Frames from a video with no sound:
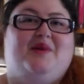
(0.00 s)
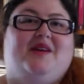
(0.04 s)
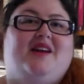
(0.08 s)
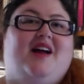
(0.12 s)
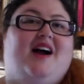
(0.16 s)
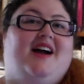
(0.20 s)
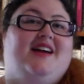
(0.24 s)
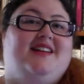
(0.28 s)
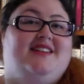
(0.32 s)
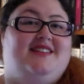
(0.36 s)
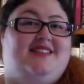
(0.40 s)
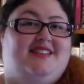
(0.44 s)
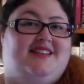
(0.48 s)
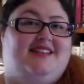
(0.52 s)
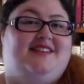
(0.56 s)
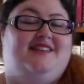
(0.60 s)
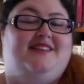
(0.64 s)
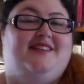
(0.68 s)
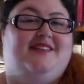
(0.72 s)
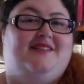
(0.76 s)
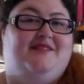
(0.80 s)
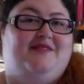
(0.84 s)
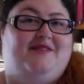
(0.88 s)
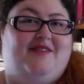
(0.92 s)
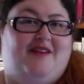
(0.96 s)
But I
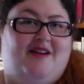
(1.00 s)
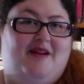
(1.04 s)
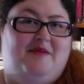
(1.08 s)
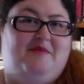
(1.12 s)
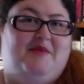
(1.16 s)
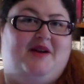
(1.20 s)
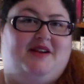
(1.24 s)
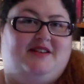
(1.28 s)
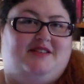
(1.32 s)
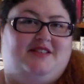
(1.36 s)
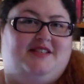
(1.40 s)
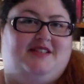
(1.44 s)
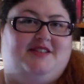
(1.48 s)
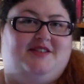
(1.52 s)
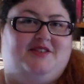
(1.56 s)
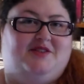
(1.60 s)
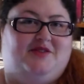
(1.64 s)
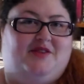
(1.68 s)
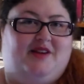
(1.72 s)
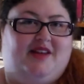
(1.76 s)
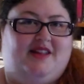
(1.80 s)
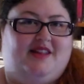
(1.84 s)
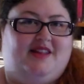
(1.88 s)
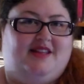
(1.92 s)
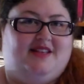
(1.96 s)
did very much
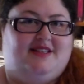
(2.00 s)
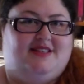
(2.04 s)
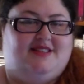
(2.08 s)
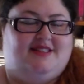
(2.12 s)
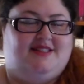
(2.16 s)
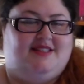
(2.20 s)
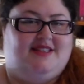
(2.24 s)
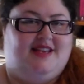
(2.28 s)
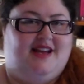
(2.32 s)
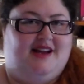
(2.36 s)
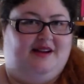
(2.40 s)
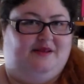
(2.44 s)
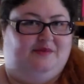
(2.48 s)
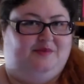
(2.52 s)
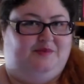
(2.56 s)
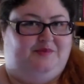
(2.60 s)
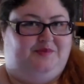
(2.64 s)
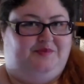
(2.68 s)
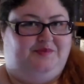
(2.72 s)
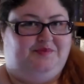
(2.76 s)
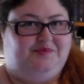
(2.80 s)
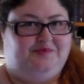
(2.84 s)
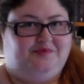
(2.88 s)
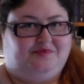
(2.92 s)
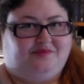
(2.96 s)
enjoy this
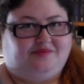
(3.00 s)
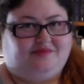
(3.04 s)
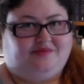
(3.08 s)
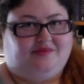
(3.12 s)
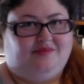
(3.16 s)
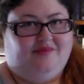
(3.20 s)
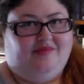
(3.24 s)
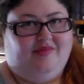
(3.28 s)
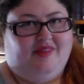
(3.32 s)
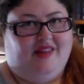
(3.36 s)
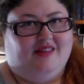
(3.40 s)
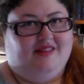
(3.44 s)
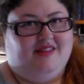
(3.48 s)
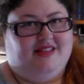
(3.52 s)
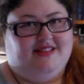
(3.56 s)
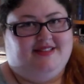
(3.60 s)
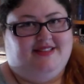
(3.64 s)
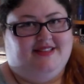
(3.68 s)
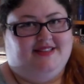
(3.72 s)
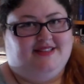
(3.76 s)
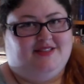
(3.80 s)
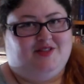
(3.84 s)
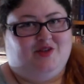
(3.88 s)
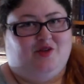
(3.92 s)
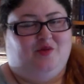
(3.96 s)

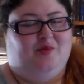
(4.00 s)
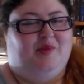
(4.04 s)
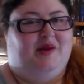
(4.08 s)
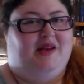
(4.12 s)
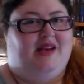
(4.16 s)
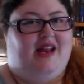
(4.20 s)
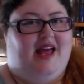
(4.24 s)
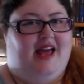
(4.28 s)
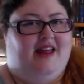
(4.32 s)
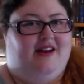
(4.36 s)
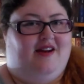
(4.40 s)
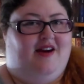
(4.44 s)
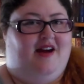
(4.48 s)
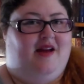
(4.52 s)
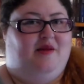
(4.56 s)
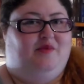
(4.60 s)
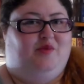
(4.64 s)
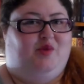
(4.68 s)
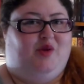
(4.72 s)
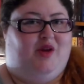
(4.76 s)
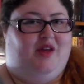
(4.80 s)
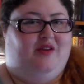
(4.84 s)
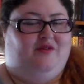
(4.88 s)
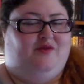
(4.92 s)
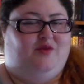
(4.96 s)
this installment, and
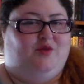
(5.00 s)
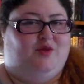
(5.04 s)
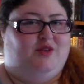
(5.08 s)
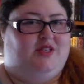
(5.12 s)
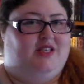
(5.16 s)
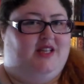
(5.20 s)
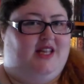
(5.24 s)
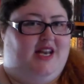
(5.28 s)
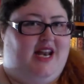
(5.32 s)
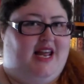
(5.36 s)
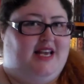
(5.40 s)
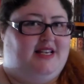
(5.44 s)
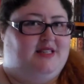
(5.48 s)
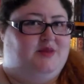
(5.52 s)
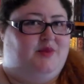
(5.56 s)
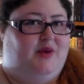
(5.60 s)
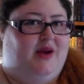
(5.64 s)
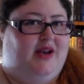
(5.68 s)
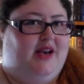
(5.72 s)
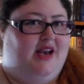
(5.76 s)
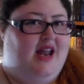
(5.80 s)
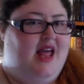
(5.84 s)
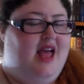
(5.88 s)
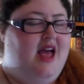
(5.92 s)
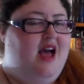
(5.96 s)
I'm looking forward to the next
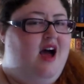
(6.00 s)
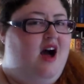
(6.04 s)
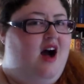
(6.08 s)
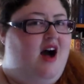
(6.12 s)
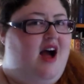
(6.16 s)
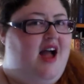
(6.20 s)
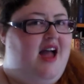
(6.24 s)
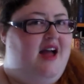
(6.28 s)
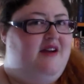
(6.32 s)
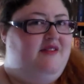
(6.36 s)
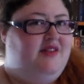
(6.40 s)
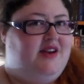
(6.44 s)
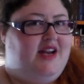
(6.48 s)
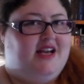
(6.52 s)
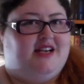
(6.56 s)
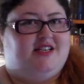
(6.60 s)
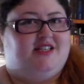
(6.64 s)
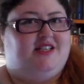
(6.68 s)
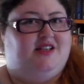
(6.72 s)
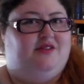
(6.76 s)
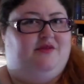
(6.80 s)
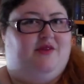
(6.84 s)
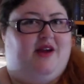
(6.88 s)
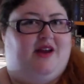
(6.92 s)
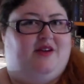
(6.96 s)
one. I haven't
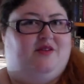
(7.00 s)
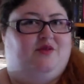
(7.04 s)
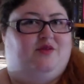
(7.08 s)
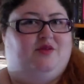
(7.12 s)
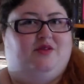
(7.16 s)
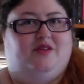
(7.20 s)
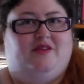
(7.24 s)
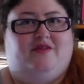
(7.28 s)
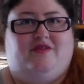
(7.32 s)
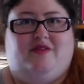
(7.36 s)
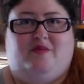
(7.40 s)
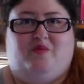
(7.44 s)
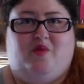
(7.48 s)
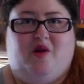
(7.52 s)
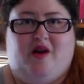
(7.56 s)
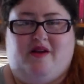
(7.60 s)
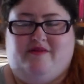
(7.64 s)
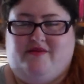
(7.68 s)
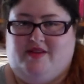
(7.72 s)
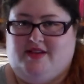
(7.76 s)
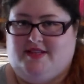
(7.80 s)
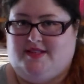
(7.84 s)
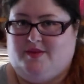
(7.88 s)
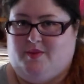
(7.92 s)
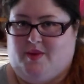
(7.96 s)
actually read all of the
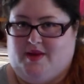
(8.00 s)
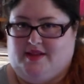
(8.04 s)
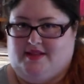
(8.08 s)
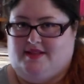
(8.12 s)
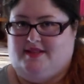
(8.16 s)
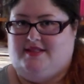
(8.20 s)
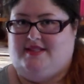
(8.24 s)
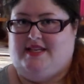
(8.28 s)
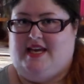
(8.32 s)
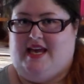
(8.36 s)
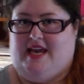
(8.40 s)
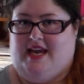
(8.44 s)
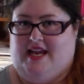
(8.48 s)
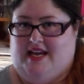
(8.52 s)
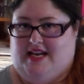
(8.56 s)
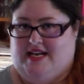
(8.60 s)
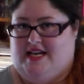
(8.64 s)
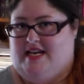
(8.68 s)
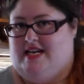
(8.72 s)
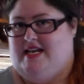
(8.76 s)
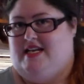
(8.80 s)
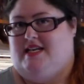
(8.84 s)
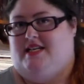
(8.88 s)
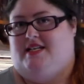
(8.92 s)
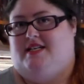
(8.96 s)
previous ones
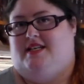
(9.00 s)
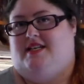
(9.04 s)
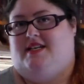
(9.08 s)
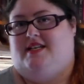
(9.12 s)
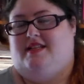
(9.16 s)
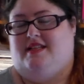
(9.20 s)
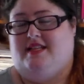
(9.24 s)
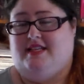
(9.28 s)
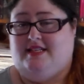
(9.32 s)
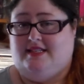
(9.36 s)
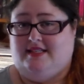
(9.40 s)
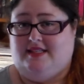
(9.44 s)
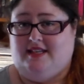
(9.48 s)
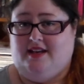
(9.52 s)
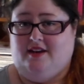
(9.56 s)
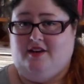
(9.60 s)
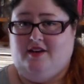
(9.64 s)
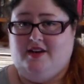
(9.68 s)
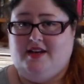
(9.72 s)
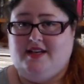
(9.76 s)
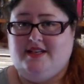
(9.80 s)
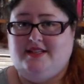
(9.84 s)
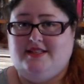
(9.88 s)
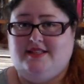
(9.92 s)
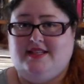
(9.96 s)
in this
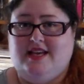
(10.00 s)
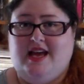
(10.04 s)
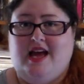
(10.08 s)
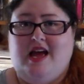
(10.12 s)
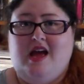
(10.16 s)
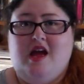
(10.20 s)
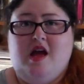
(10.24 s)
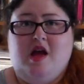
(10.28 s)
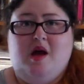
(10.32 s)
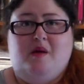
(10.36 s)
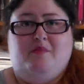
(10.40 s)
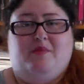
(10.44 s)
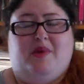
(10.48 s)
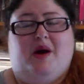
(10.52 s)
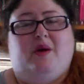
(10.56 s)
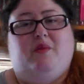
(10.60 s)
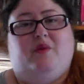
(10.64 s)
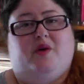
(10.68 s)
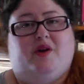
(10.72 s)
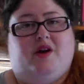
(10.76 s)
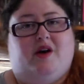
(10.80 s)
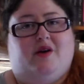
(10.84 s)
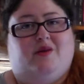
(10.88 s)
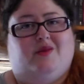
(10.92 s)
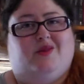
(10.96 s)
series,
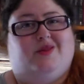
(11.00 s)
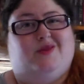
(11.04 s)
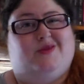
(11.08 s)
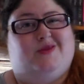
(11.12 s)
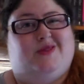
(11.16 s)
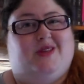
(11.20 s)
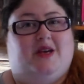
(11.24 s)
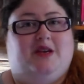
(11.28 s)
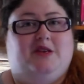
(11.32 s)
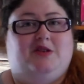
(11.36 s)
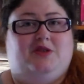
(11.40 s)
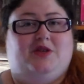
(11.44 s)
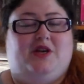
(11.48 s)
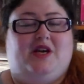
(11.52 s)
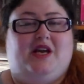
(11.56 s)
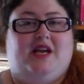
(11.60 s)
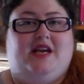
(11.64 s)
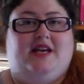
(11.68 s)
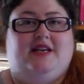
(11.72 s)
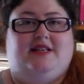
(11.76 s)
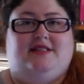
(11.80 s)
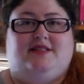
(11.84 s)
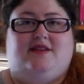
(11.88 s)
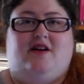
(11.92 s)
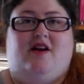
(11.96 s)
but what I'll also do
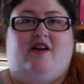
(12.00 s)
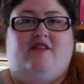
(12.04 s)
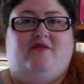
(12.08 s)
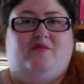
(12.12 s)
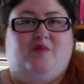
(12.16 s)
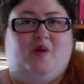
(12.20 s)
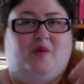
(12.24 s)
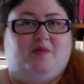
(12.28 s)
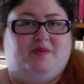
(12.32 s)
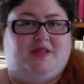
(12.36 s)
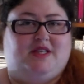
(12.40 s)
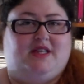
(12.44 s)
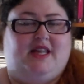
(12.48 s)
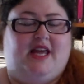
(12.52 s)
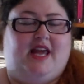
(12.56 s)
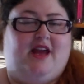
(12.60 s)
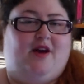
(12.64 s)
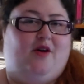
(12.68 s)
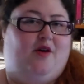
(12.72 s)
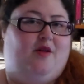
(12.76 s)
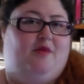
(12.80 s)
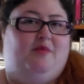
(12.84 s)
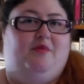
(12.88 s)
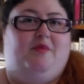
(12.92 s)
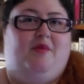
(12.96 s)
is I've popped a
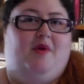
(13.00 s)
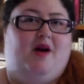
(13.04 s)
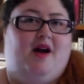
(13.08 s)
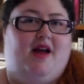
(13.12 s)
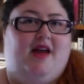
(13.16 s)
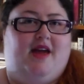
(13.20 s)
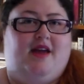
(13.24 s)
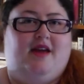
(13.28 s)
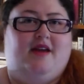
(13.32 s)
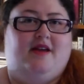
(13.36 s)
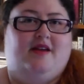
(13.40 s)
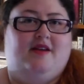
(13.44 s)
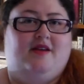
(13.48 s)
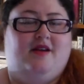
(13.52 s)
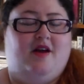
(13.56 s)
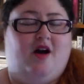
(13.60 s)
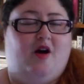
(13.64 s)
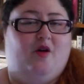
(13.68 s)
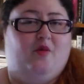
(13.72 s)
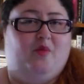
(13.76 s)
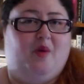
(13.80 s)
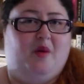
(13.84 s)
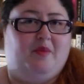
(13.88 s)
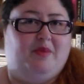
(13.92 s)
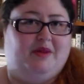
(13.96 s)
link
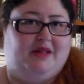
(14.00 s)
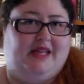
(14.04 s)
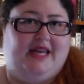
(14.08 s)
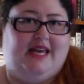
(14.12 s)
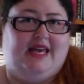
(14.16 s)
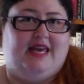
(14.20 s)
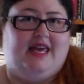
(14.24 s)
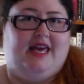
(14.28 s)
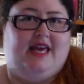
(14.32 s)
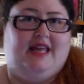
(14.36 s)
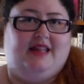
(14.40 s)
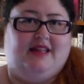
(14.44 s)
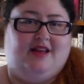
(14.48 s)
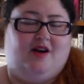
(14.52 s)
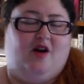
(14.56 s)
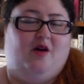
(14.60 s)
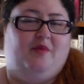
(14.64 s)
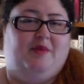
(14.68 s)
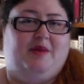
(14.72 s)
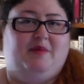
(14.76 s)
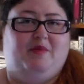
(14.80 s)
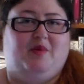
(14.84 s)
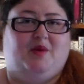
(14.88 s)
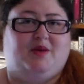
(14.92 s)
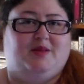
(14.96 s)
I'll pop a link in the
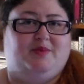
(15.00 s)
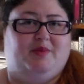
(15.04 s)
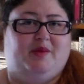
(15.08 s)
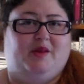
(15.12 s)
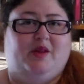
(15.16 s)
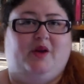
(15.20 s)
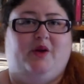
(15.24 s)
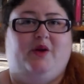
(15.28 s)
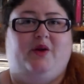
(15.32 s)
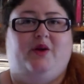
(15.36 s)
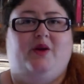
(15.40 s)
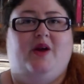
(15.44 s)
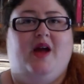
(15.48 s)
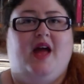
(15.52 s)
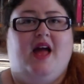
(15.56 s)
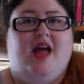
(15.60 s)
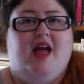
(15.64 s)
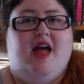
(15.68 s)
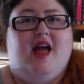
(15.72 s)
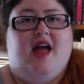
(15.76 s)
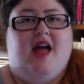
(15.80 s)
comment box below,